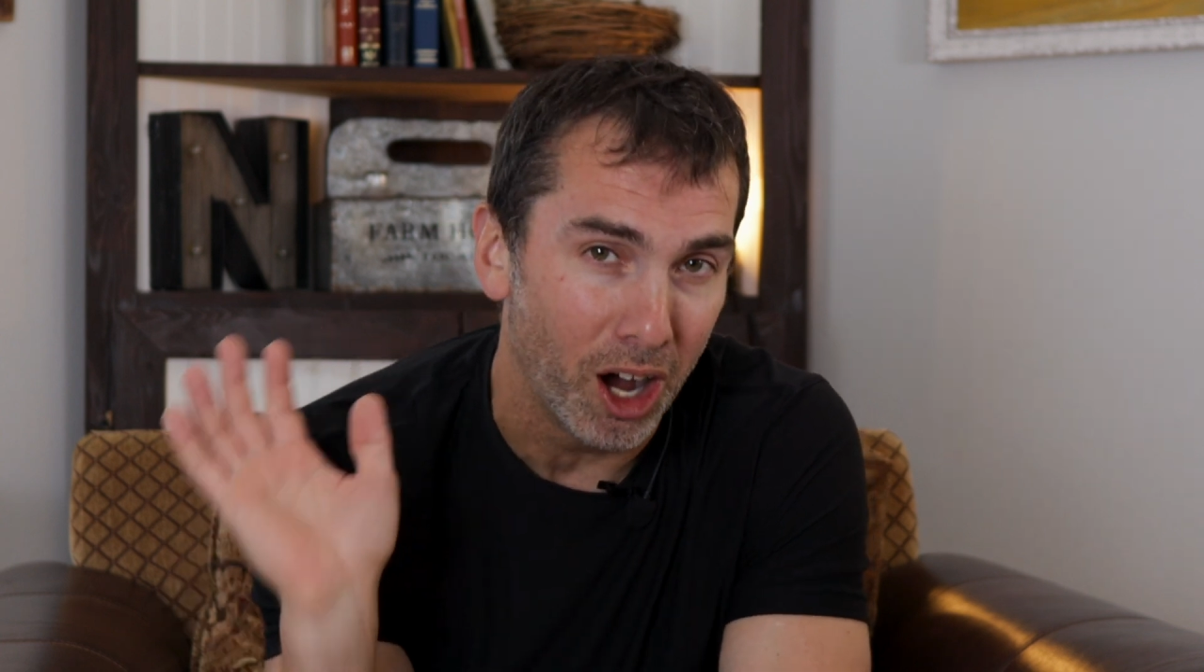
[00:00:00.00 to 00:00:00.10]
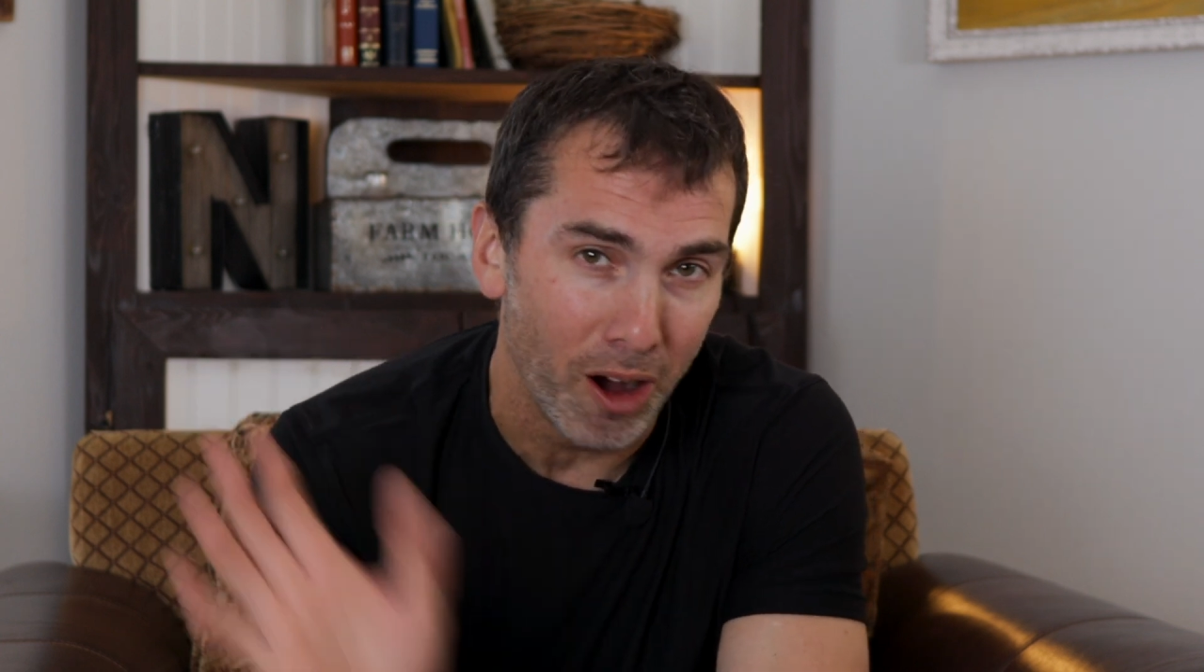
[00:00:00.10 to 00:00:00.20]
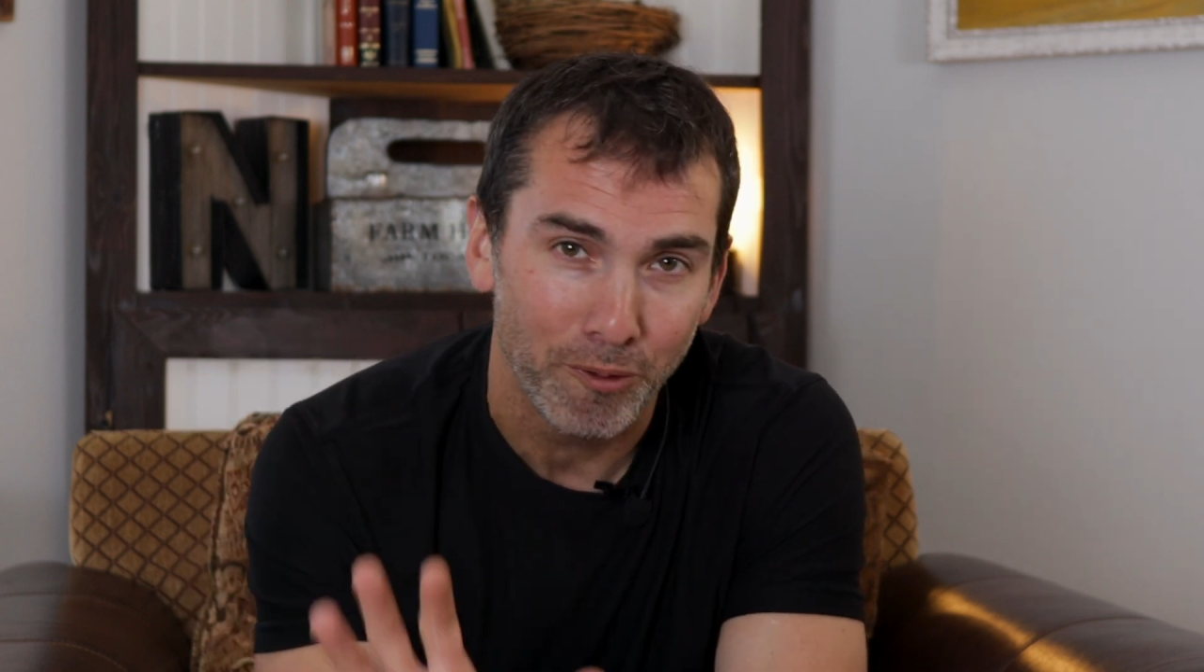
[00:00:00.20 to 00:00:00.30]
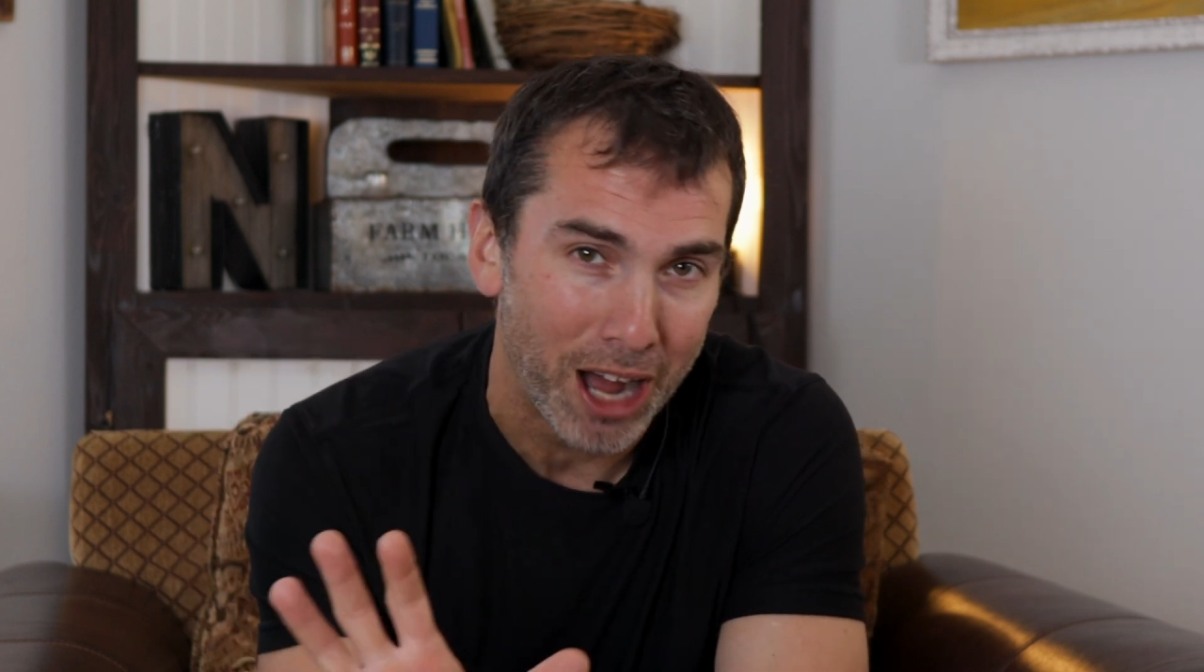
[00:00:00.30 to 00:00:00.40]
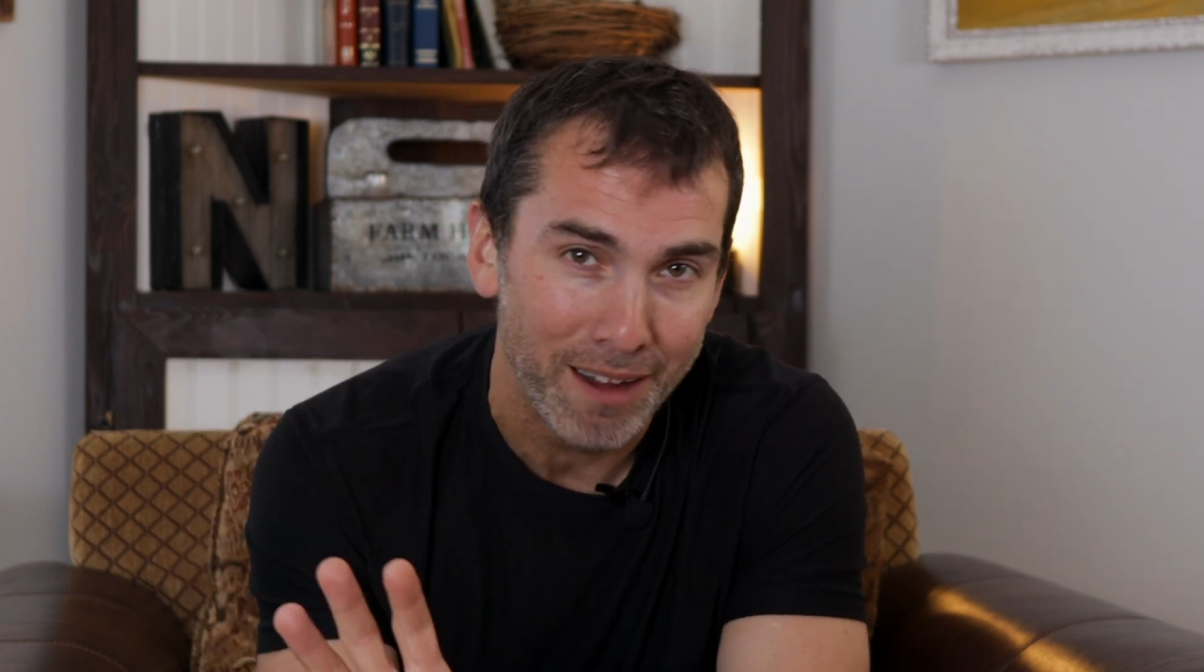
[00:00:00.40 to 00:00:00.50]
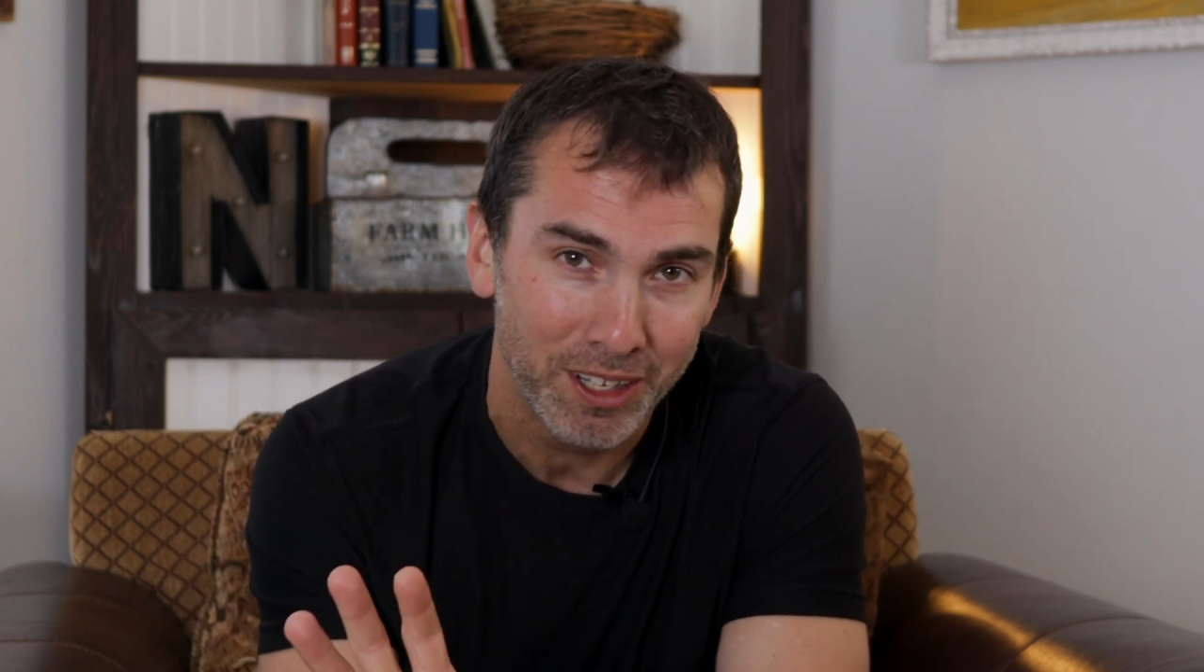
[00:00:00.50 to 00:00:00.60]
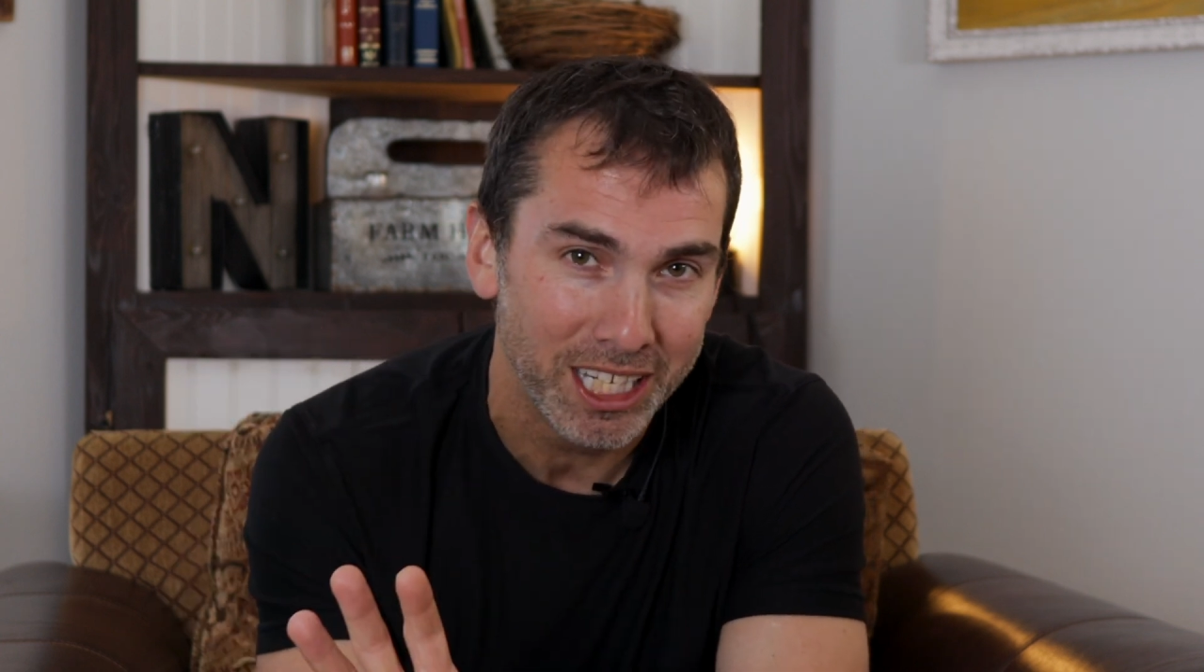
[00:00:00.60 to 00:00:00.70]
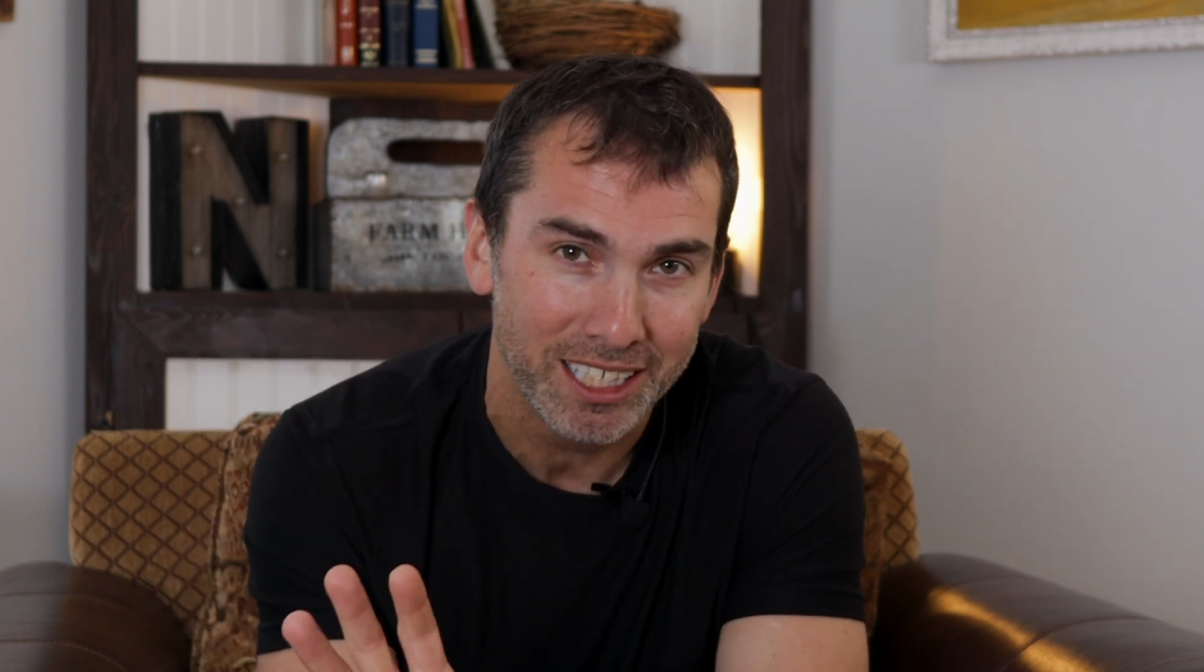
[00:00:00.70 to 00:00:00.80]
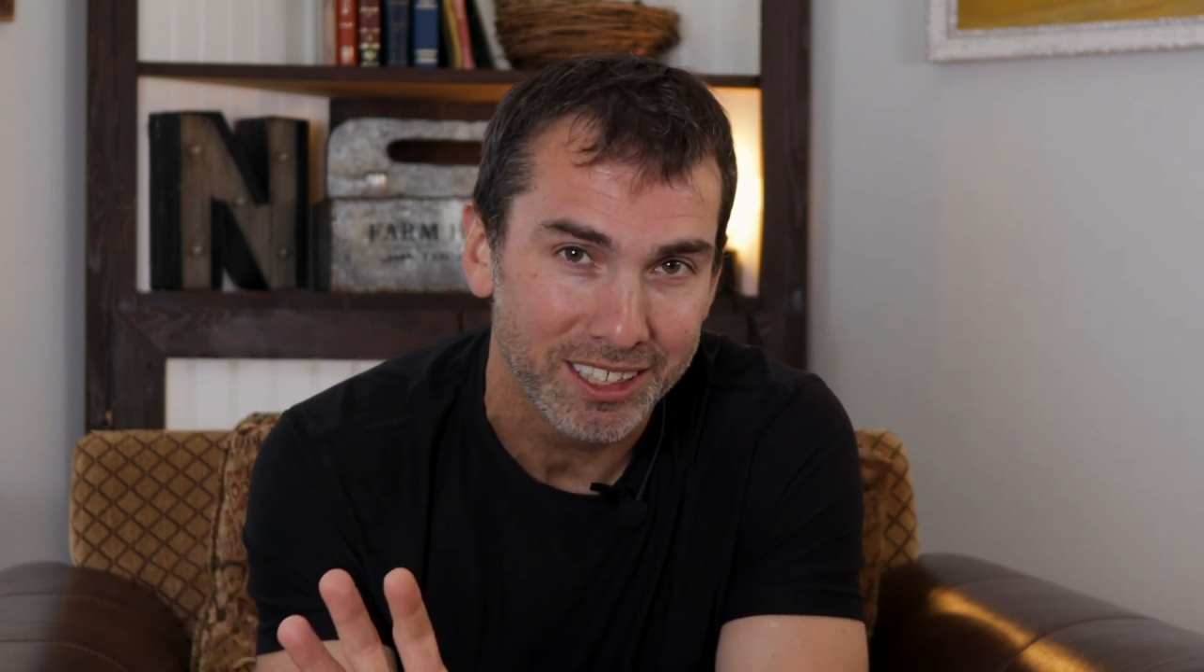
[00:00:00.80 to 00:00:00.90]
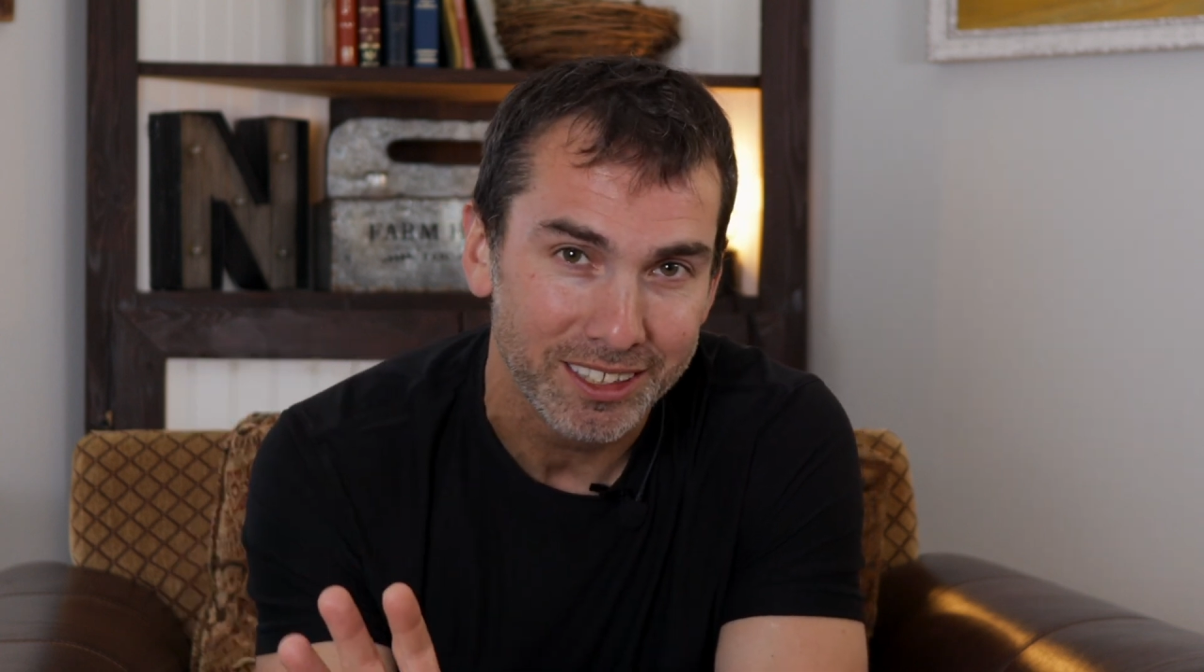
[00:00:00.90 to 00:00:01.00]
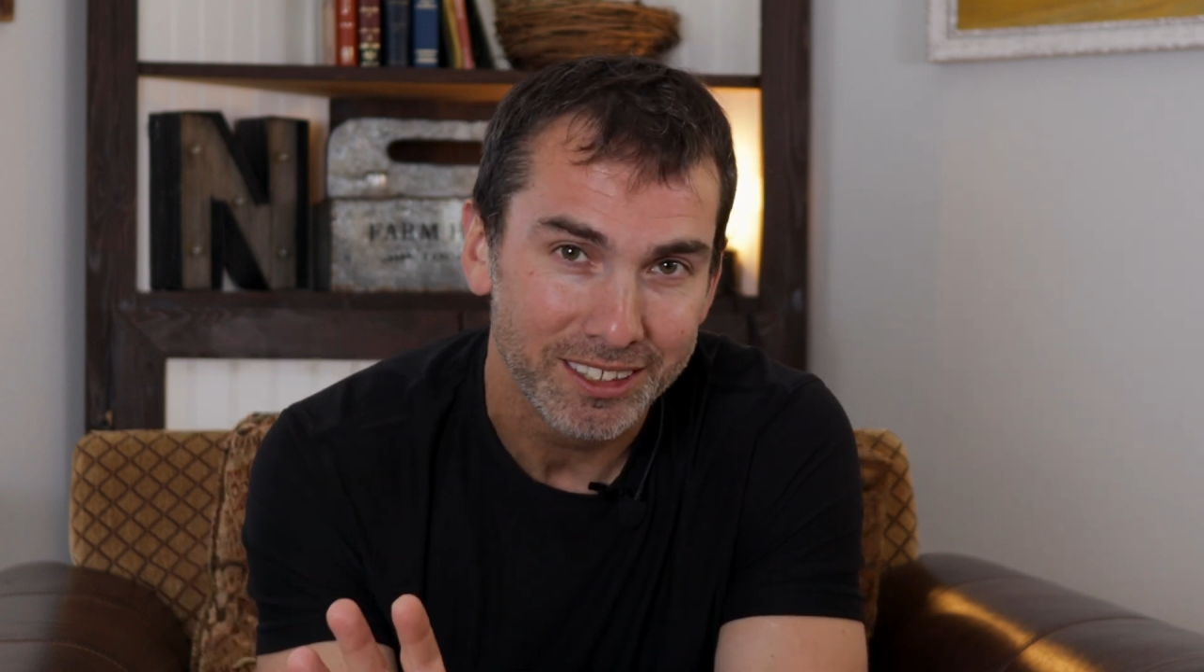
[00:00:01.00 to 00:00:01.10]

all 5 of these,